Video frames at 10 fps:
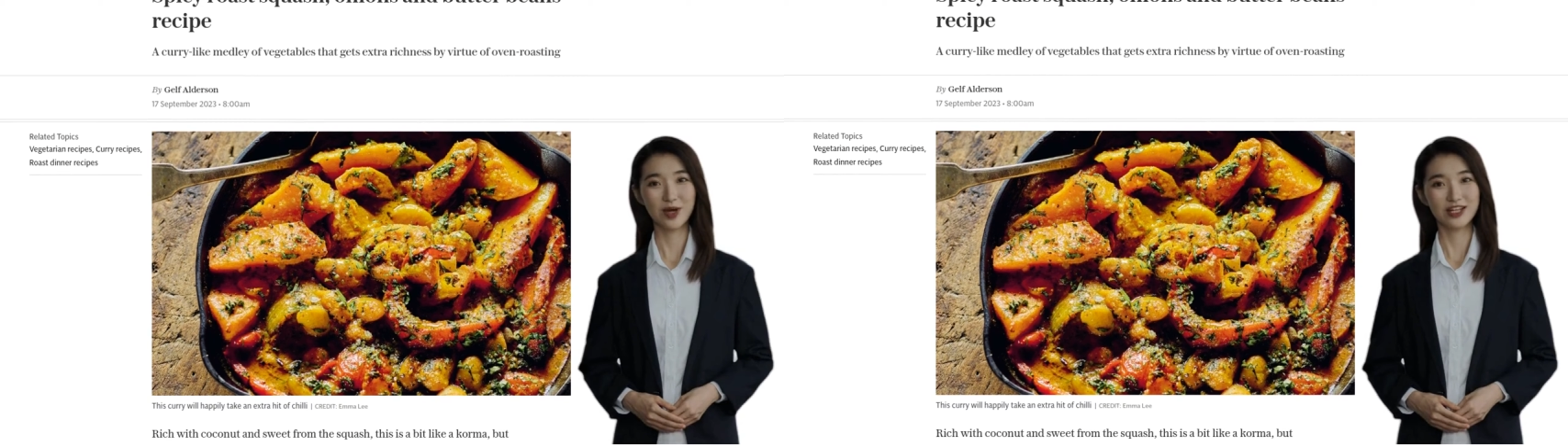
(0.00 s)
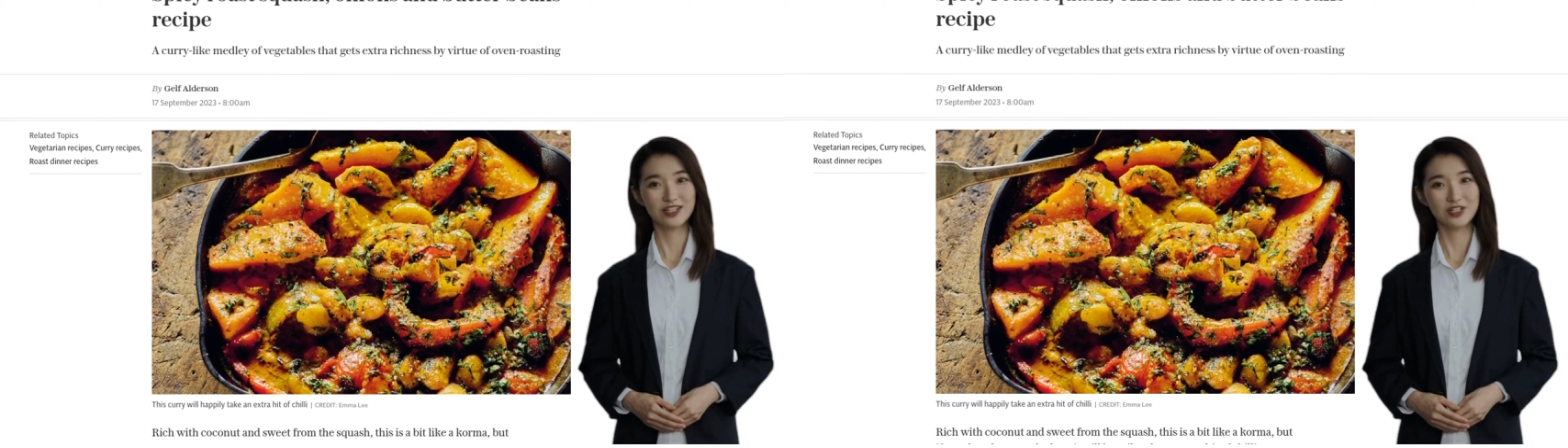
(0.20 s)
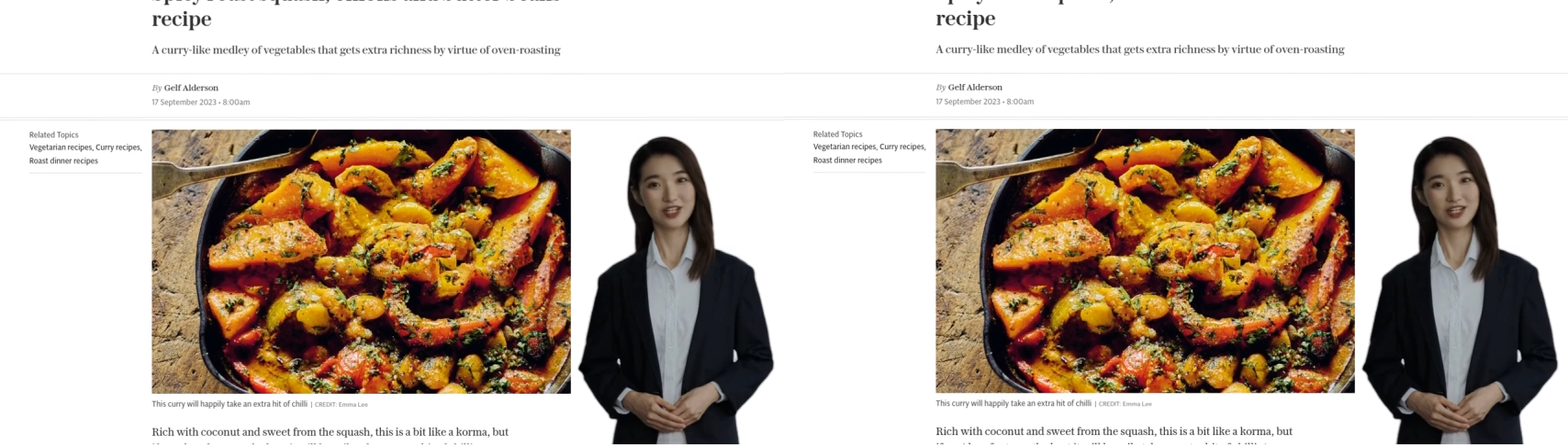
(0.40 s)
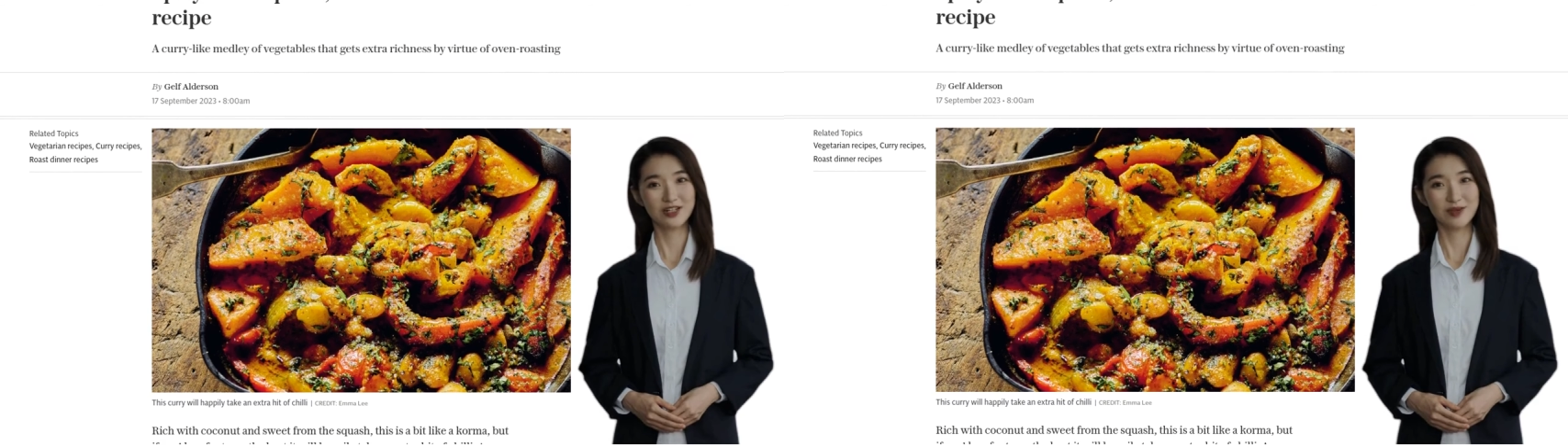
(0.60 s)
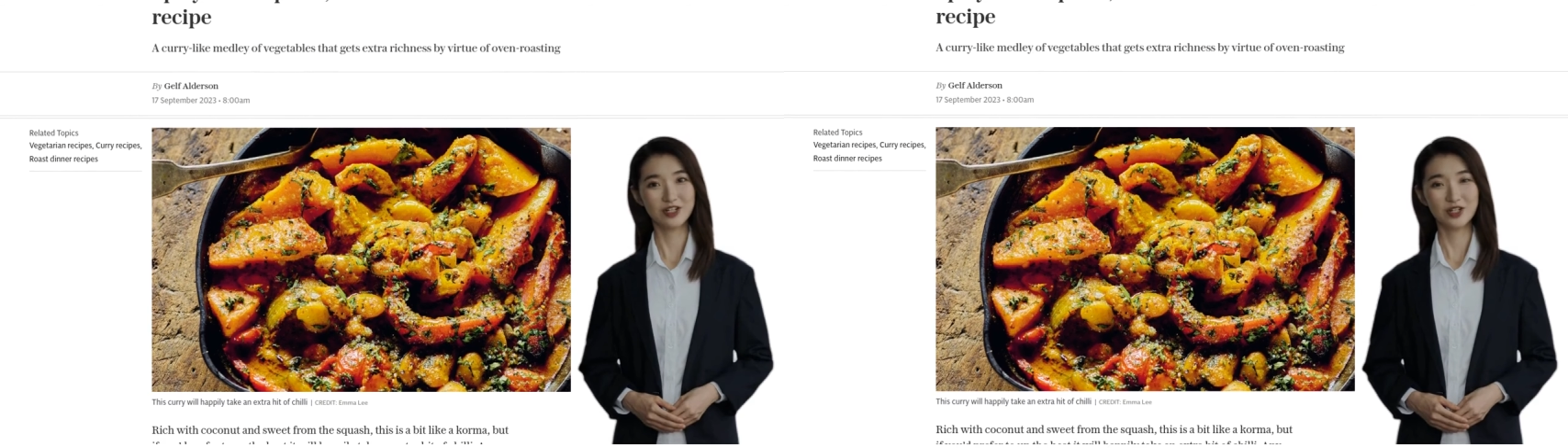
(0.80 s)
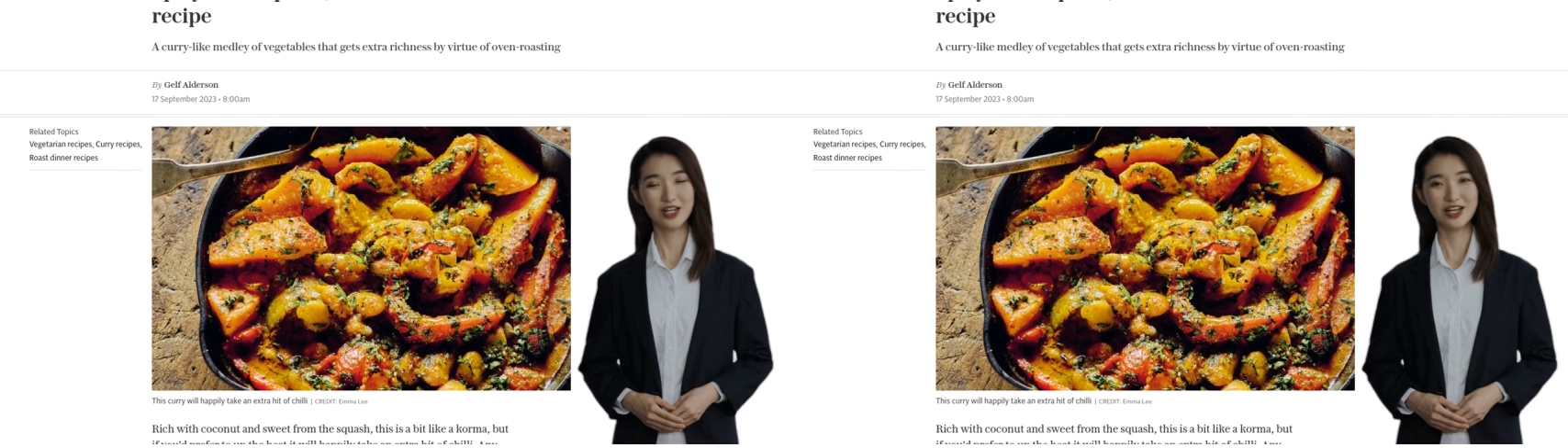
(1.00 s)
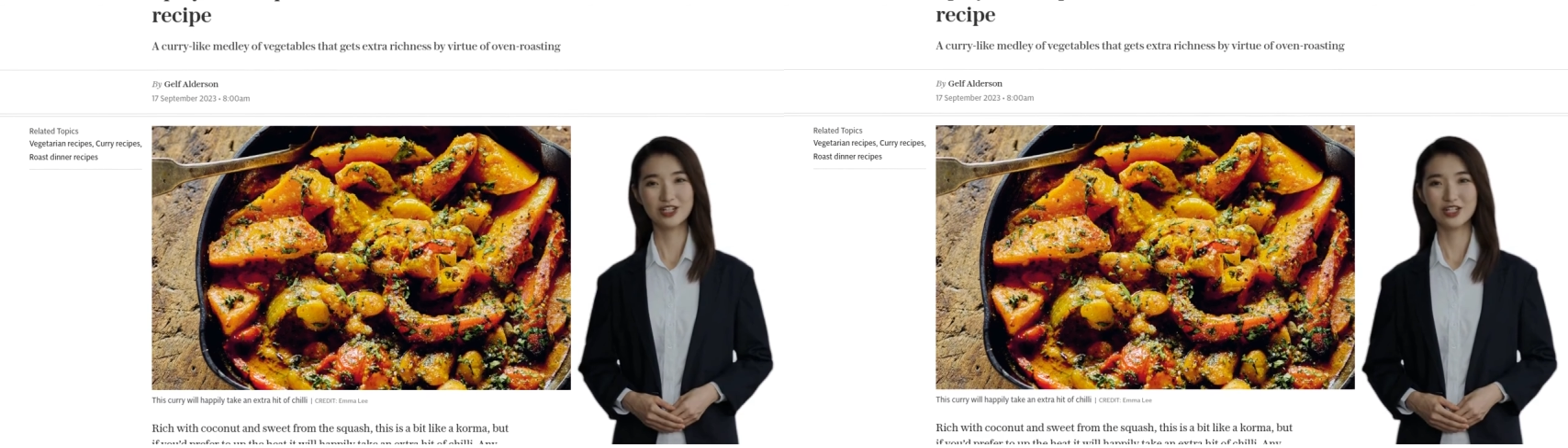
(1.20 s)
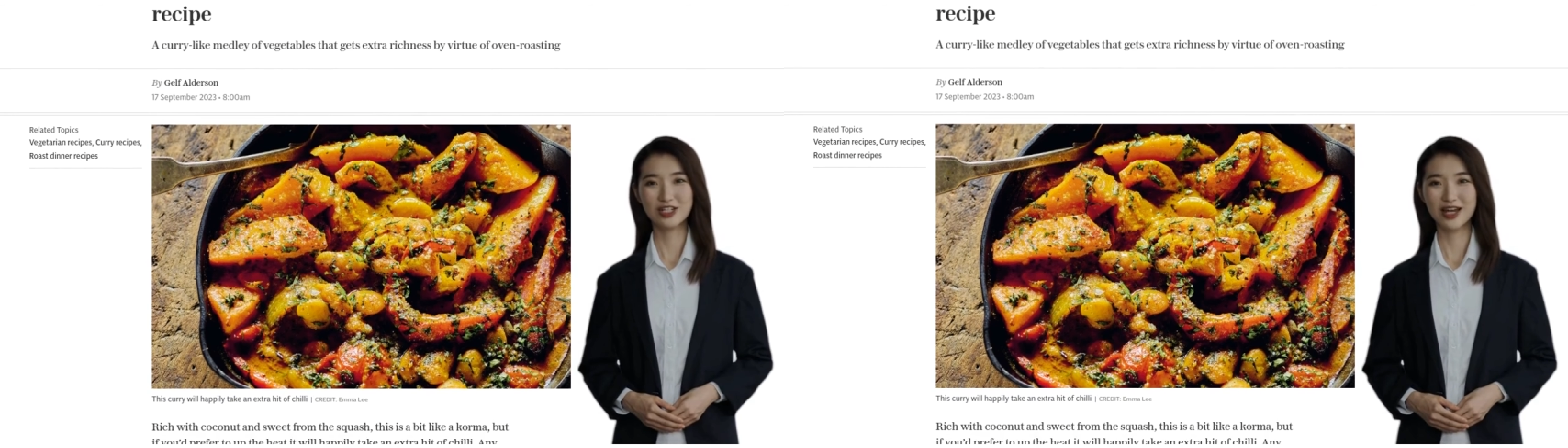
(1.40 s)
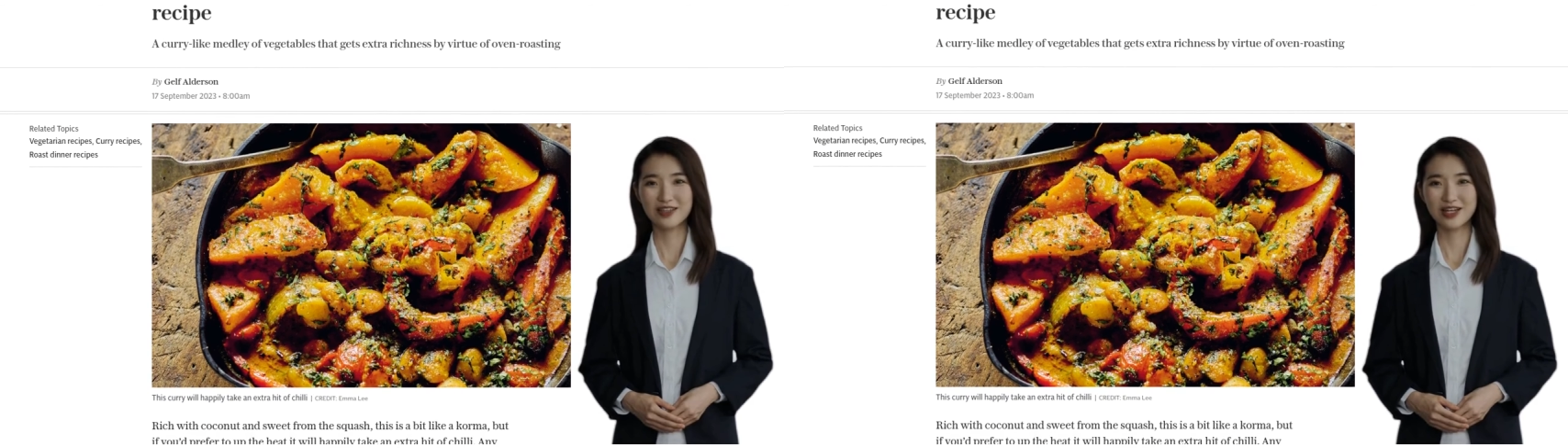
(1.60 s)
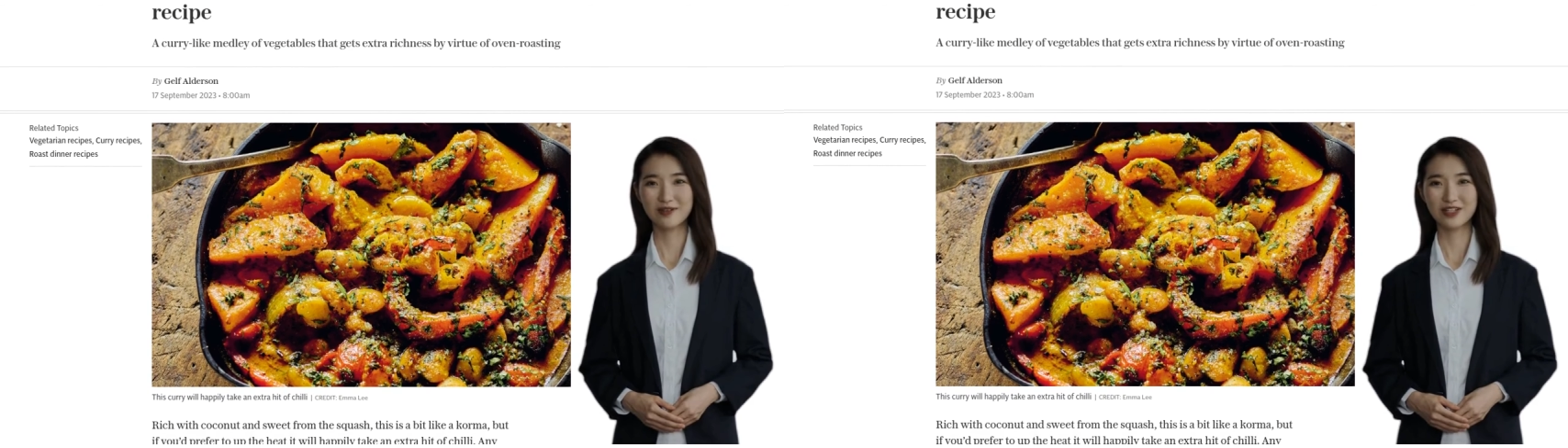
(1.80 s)
It's like a korma, but if you're
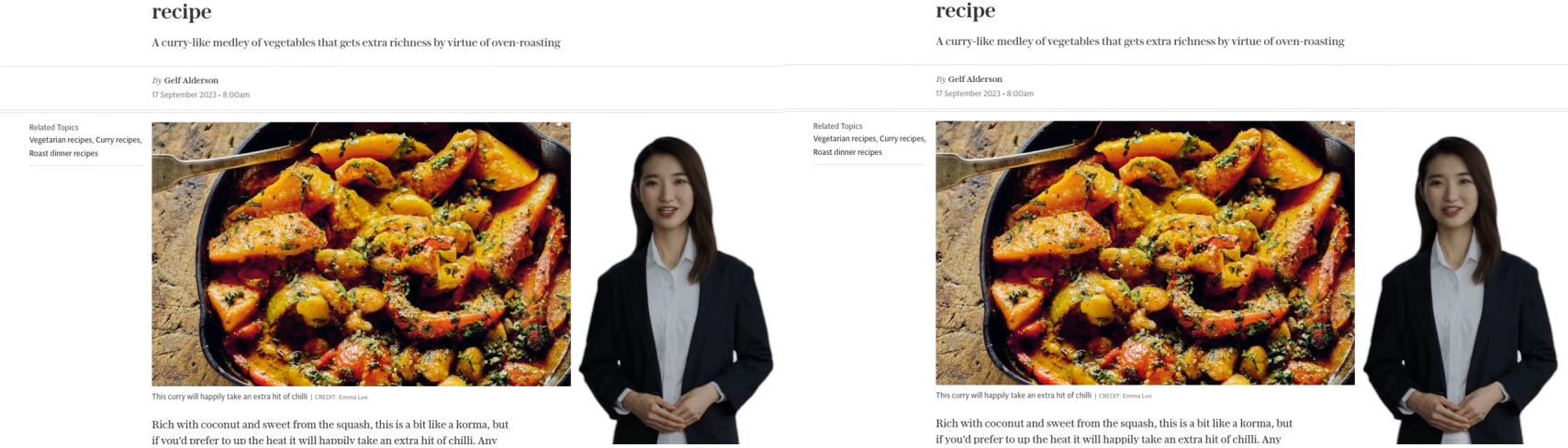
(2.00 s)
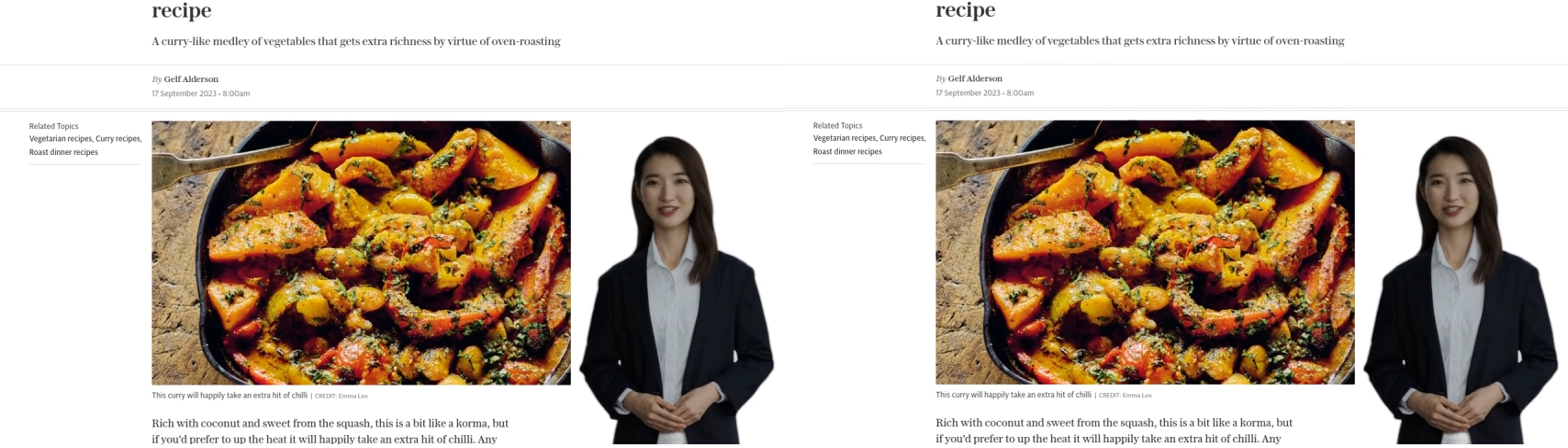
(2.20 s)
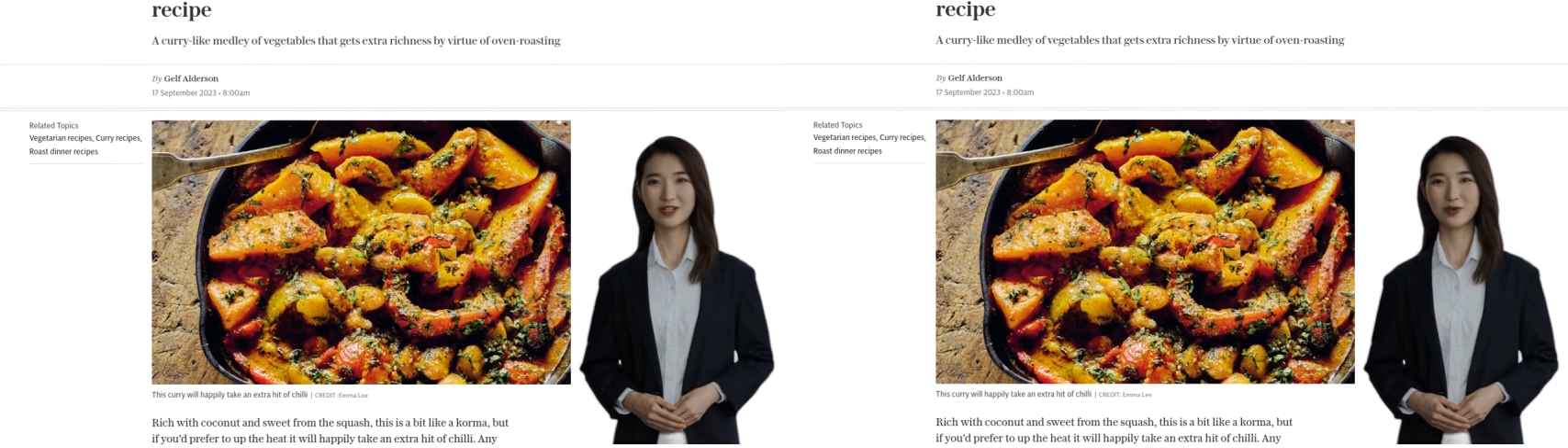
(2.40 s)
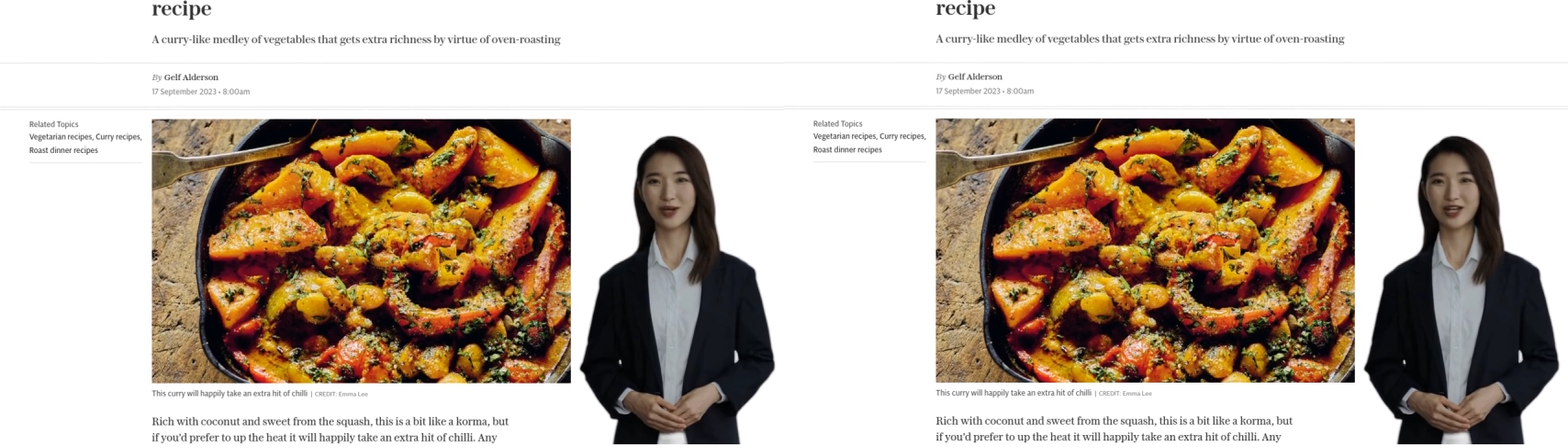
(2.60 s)
feeling adventurous,